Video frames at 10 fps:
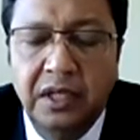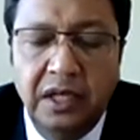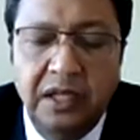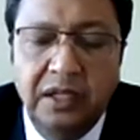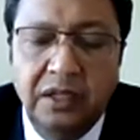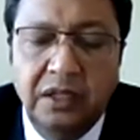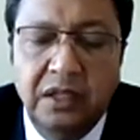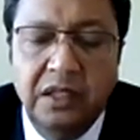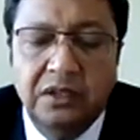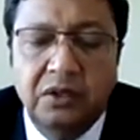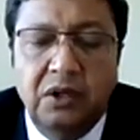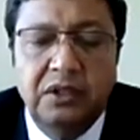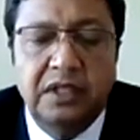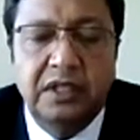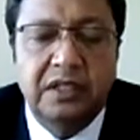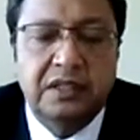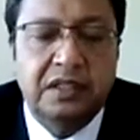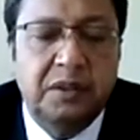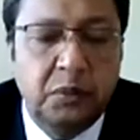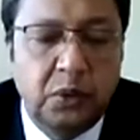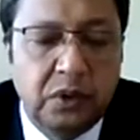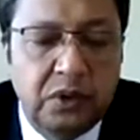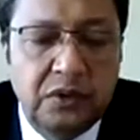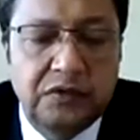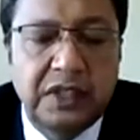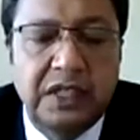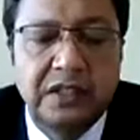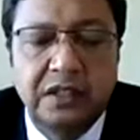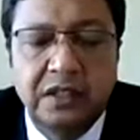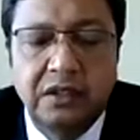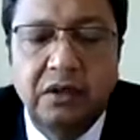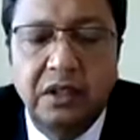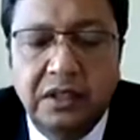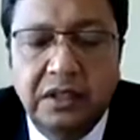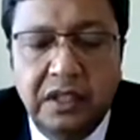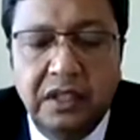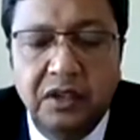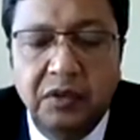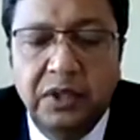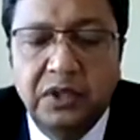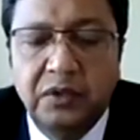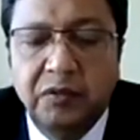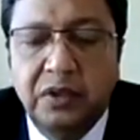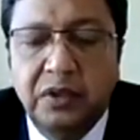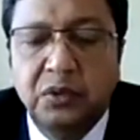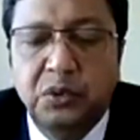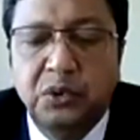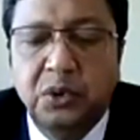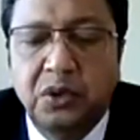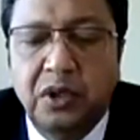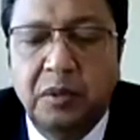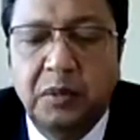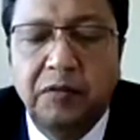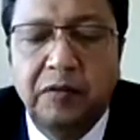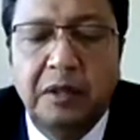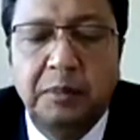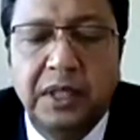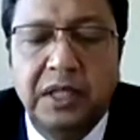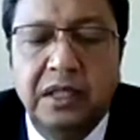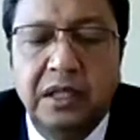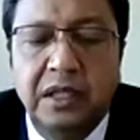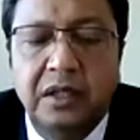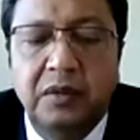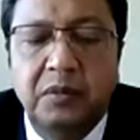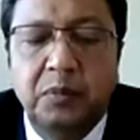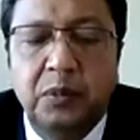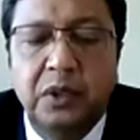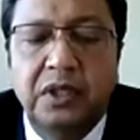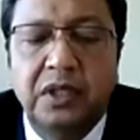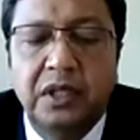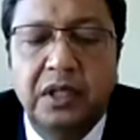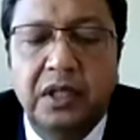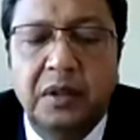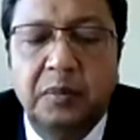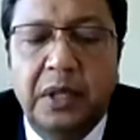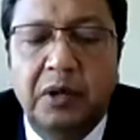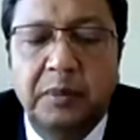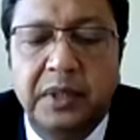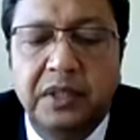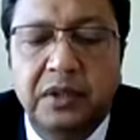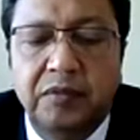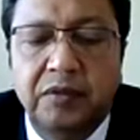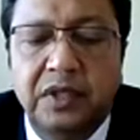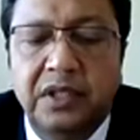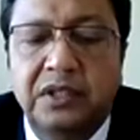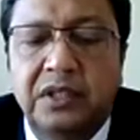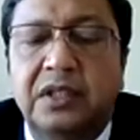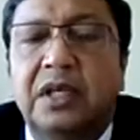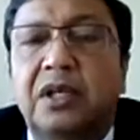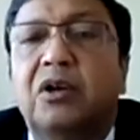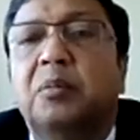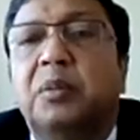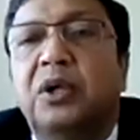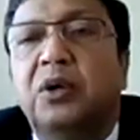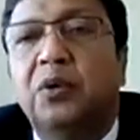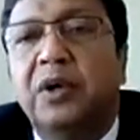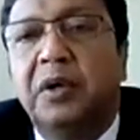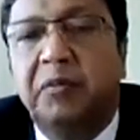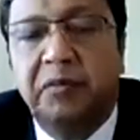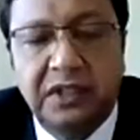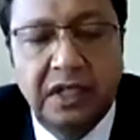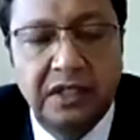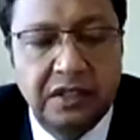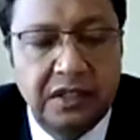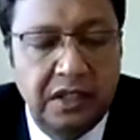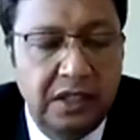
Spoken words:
In this context, the importance of science and technology and innovation for the socioeconomic well-being and political empowerment of the nation cannot be overemphasized.